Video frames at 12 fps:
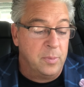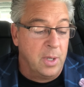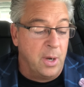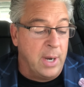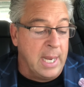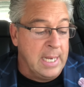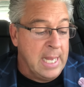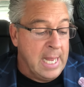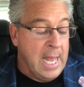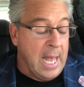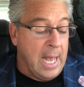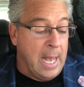All right.
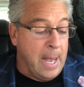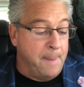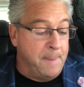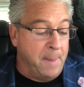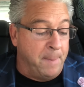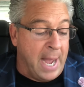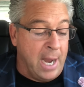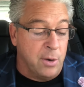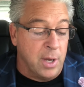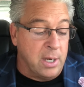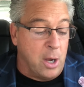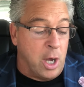The buyer
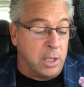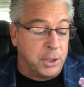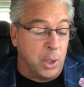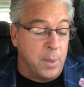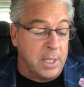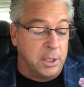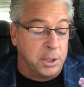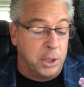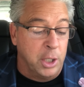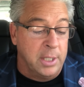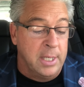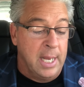also
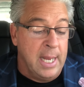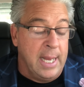understood